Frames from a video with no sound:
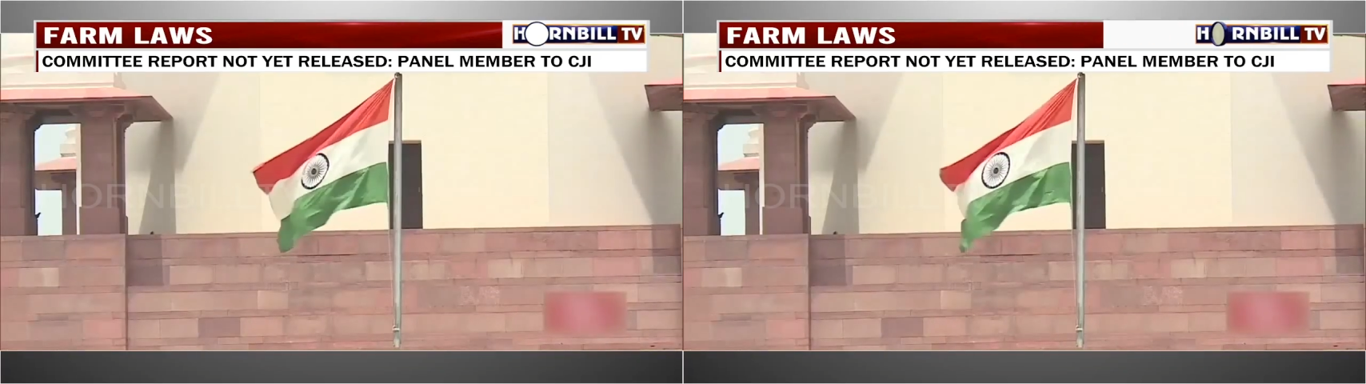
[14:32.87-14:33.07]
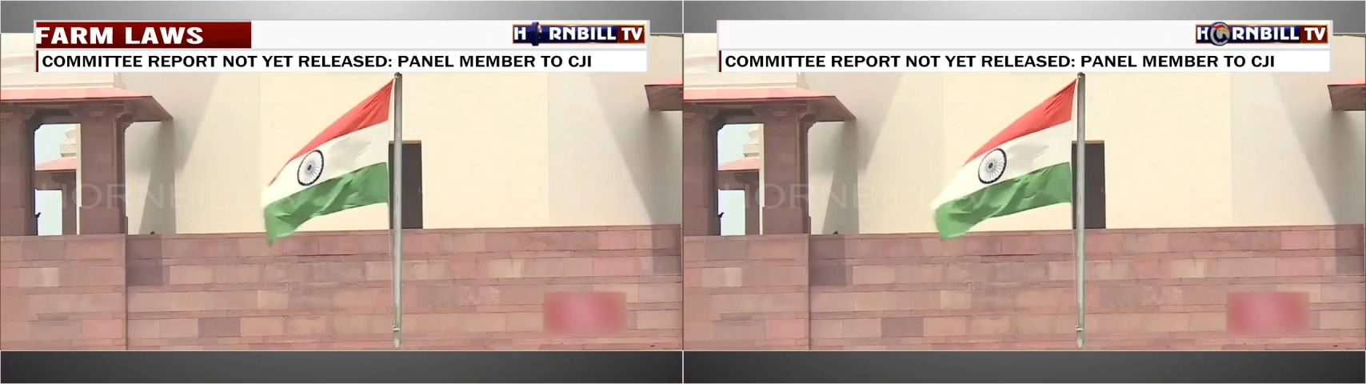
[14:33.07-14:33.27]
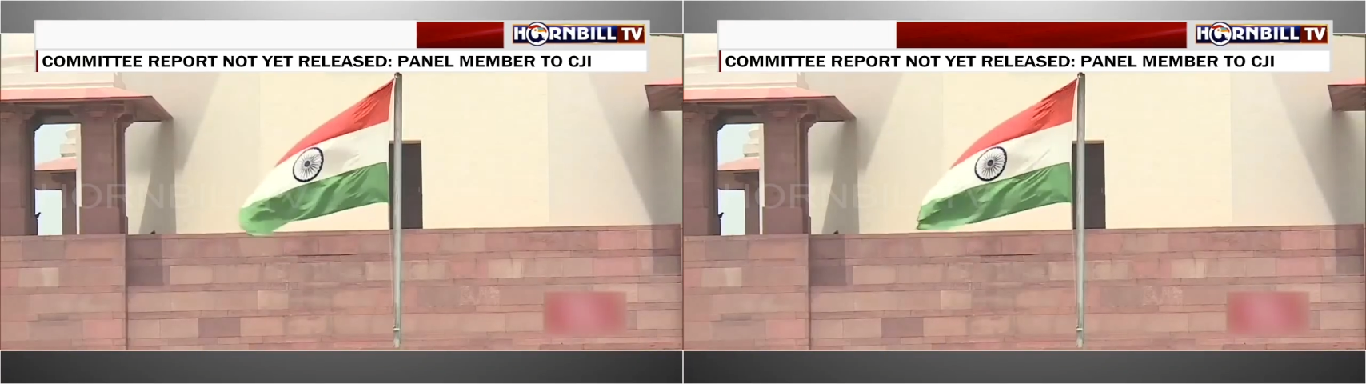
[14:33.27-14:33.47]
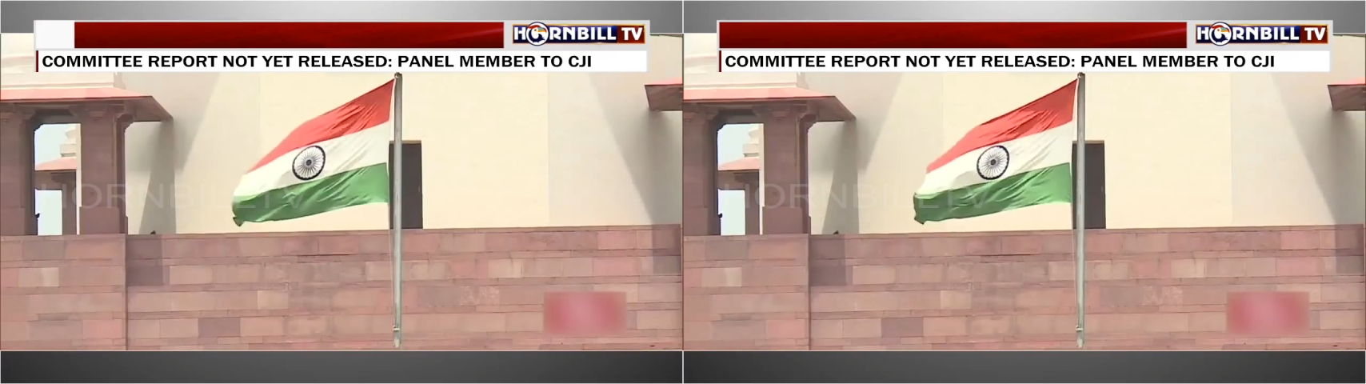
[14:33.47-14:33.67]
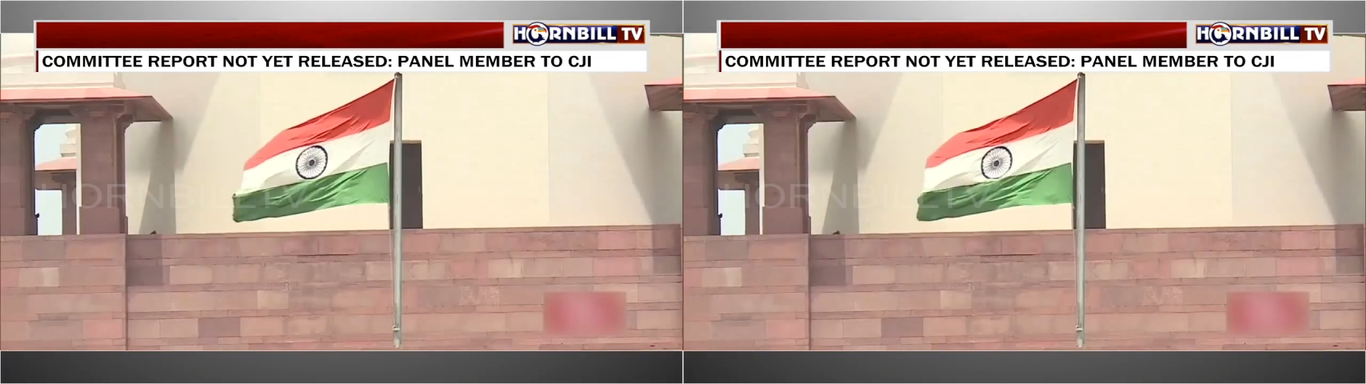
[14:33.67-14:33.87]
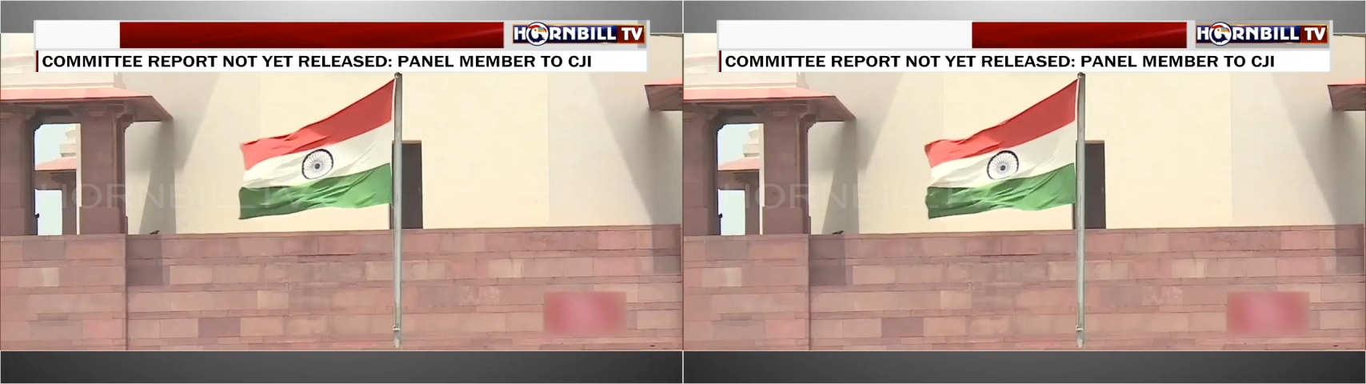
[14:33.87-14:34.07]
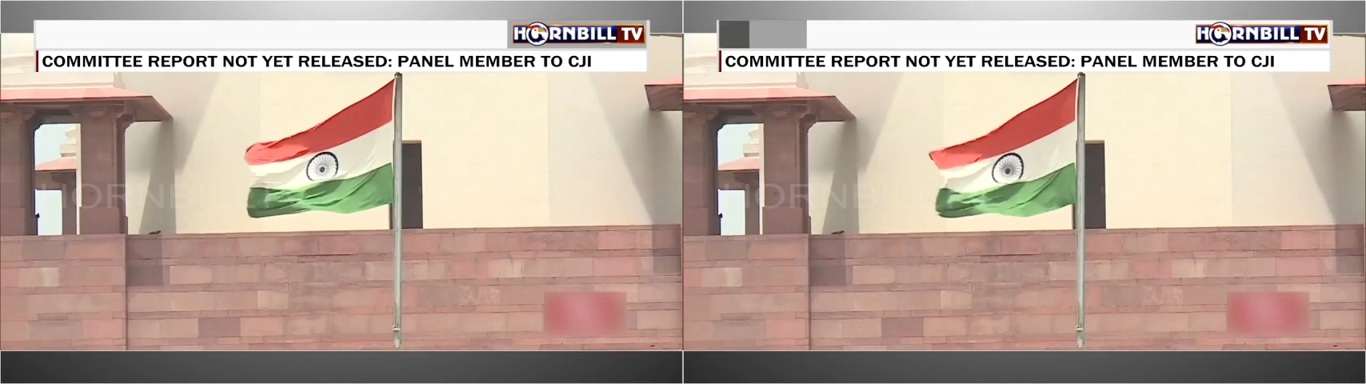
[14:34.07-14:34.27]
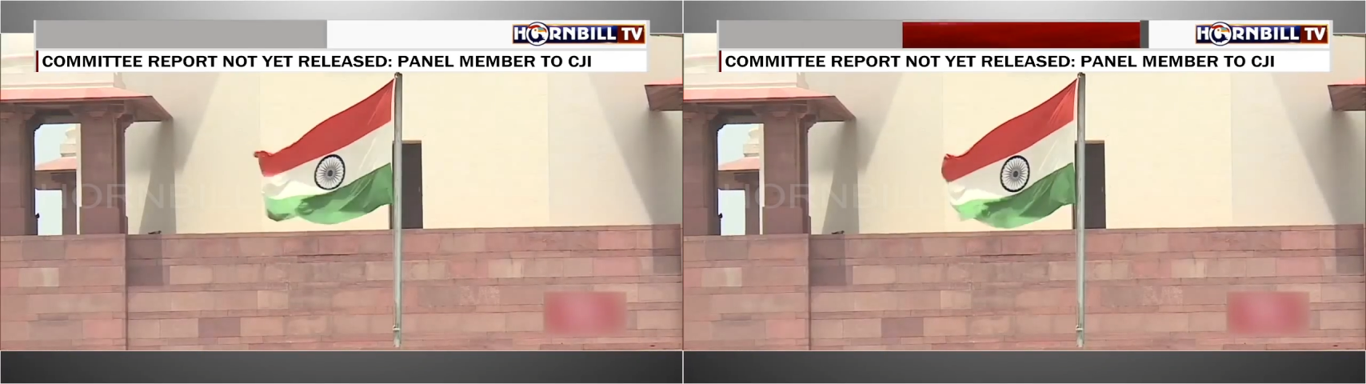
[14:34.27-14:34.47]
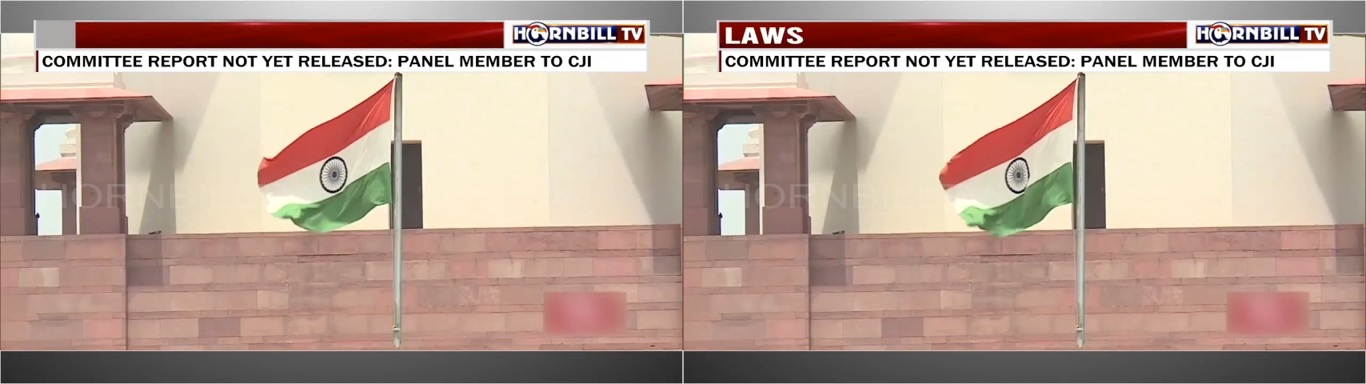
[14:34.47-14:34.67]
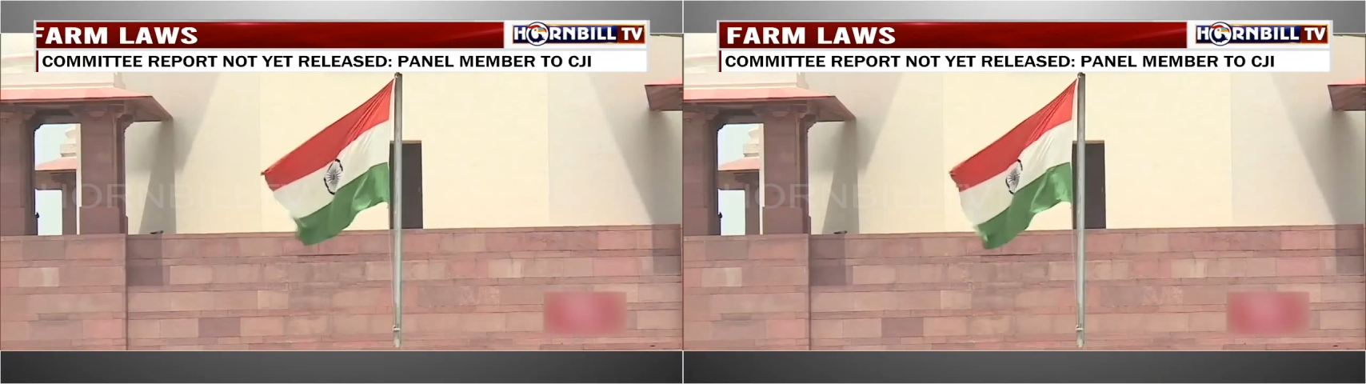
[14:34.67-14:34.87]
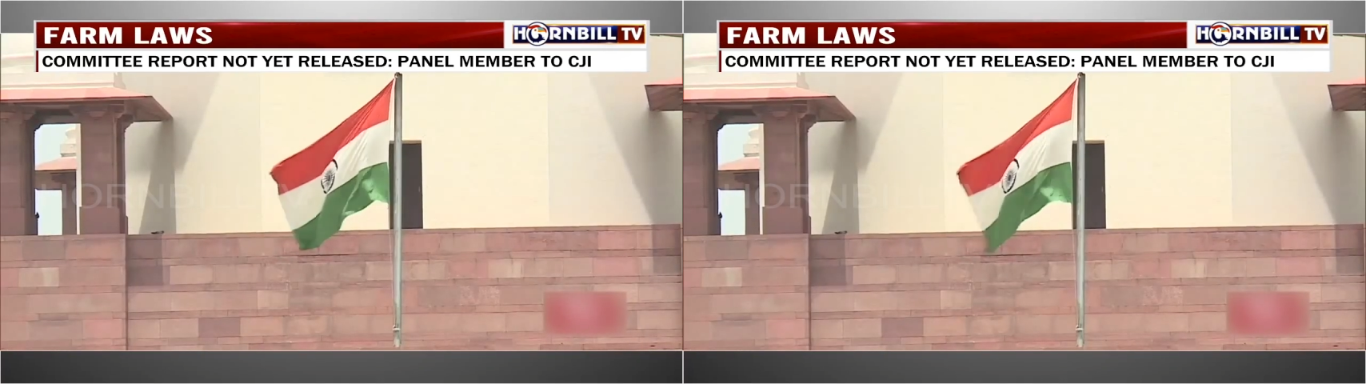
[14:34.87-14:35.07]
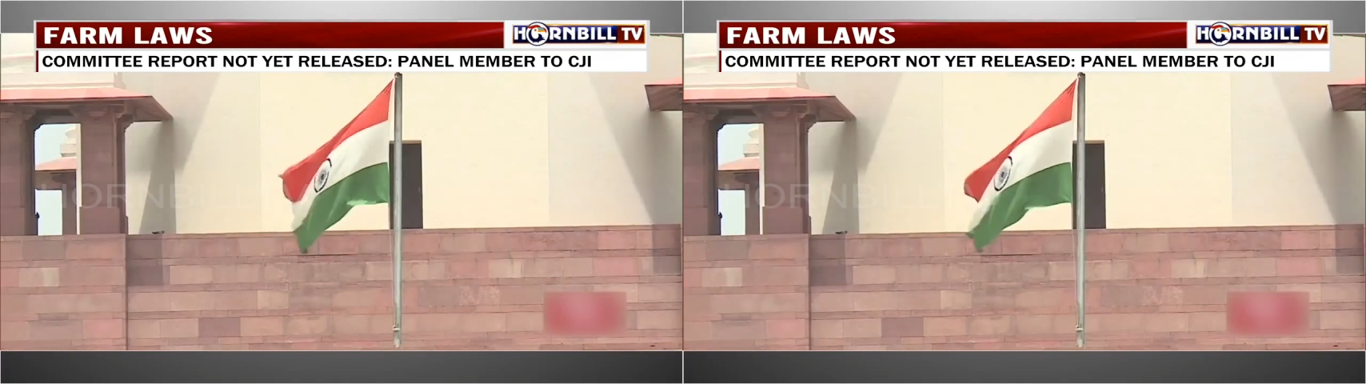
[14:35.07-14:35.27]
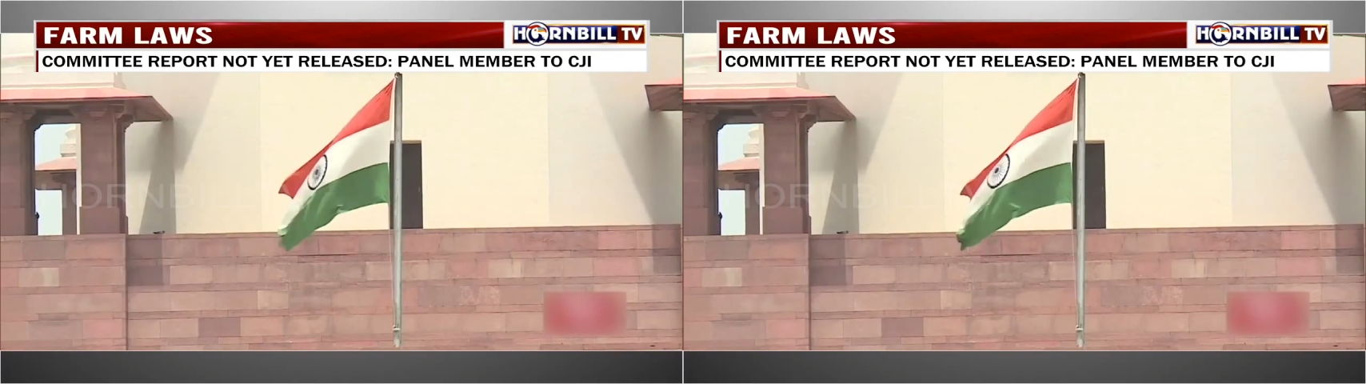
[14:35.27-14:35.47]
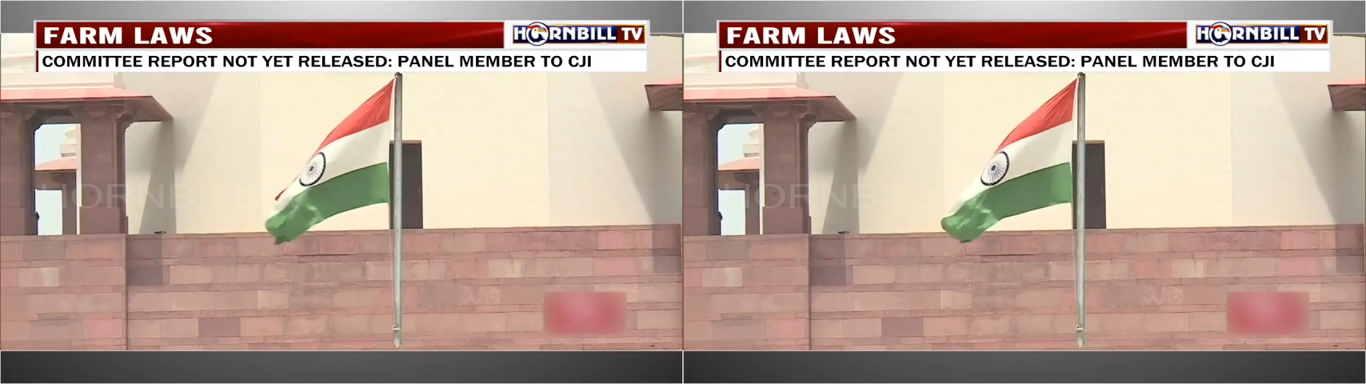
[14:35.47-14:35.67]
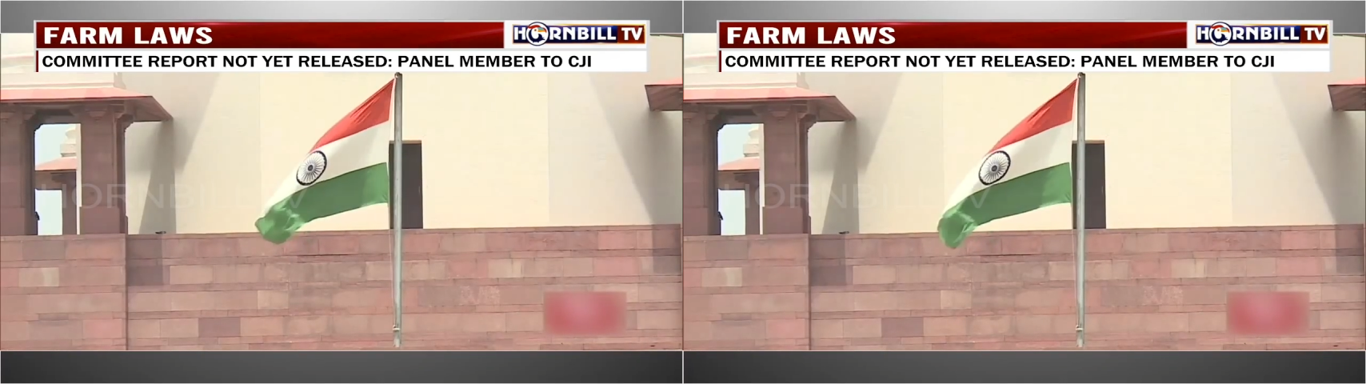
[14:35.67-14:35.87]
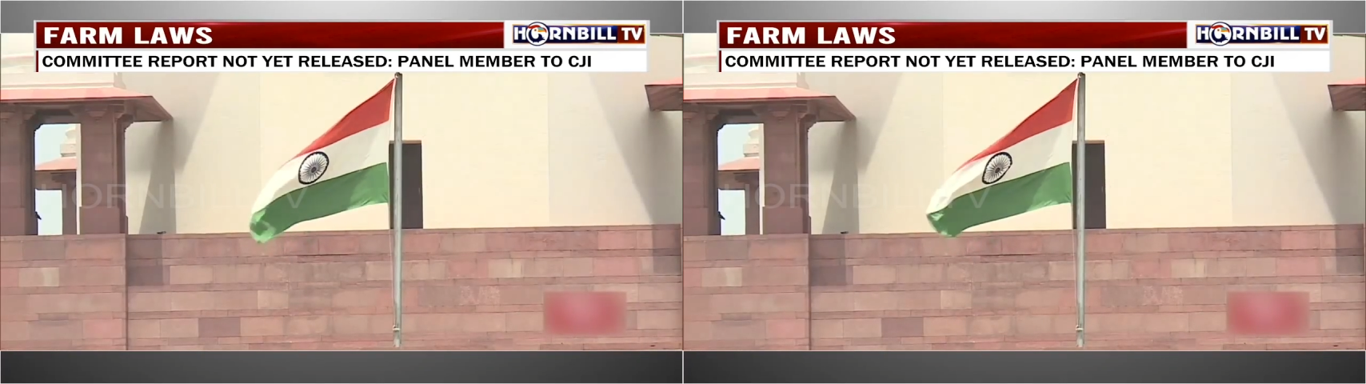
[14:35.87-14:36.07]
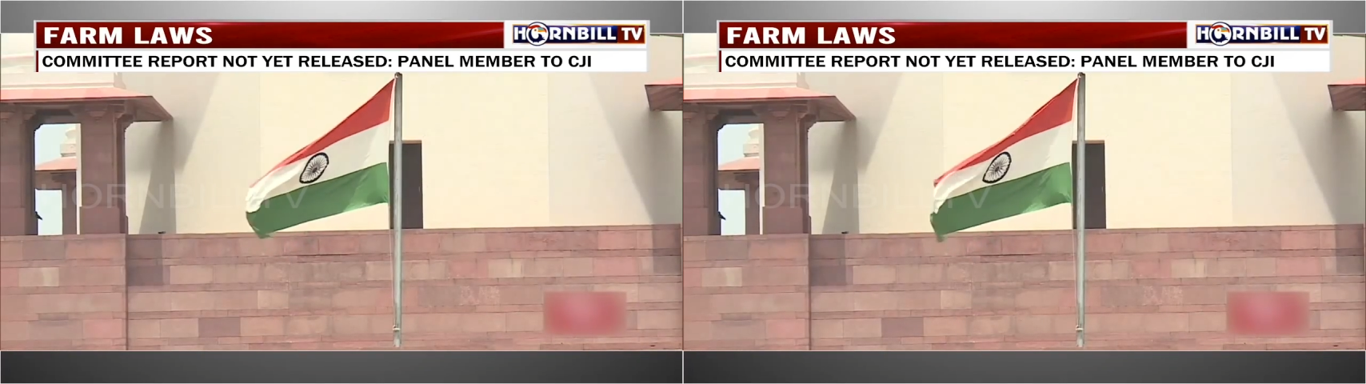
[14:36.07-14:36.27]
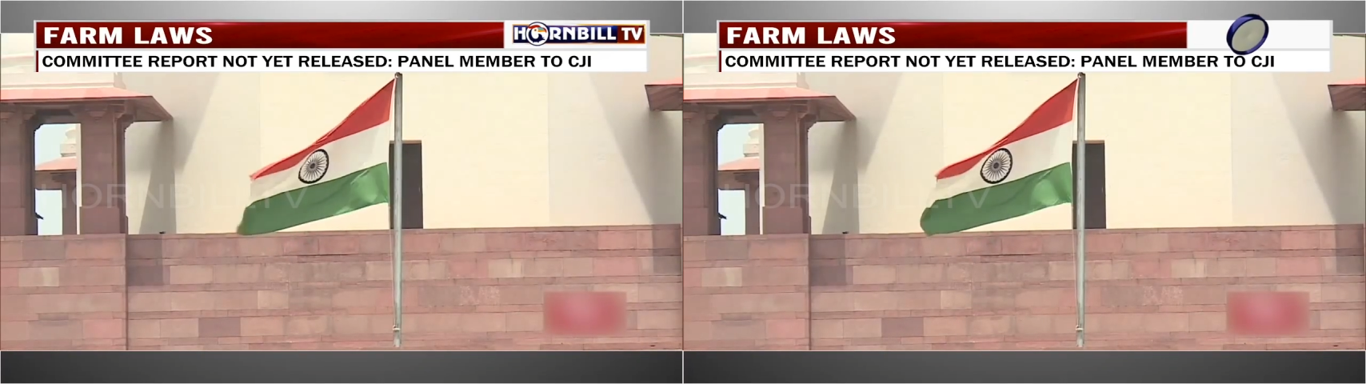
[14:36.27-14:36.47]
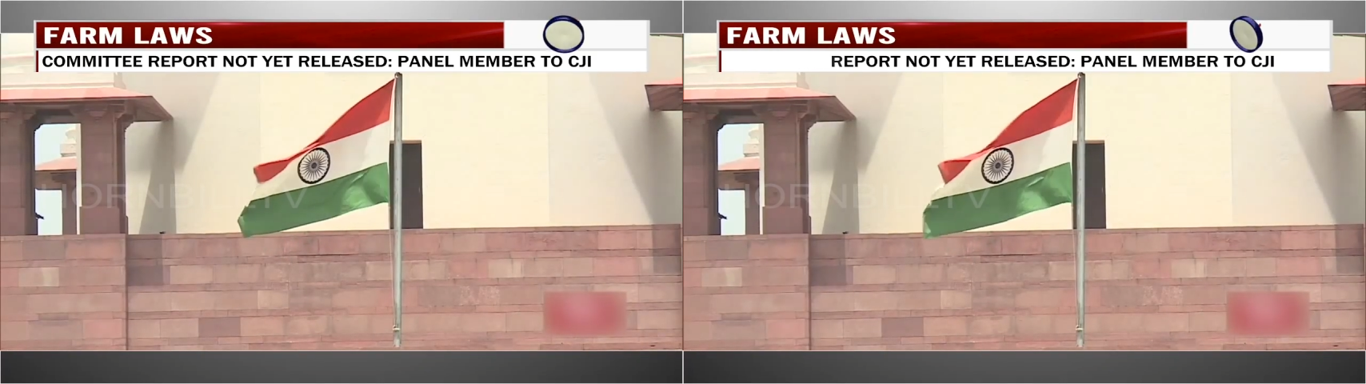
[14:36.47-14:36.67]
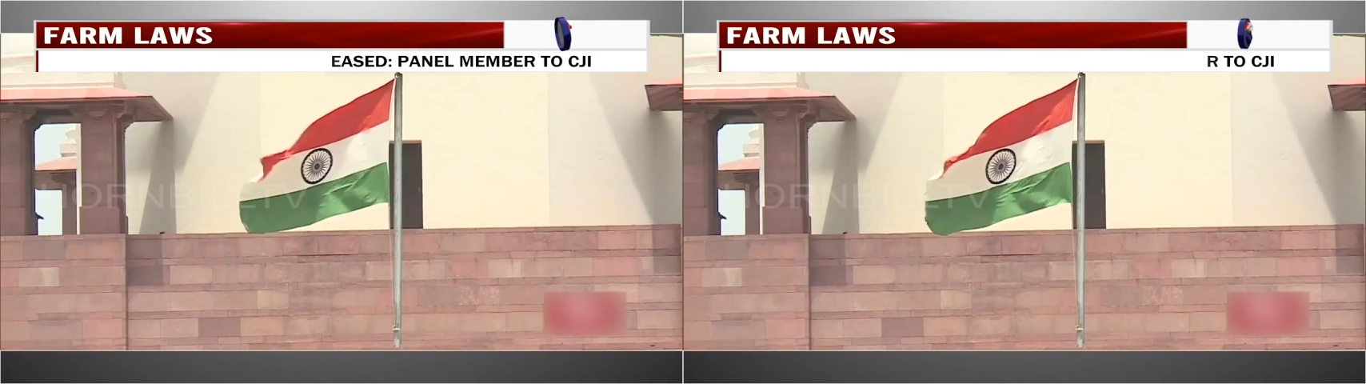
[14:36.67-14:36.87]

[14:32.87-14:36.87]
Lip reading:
Nobody's mouth can be seen.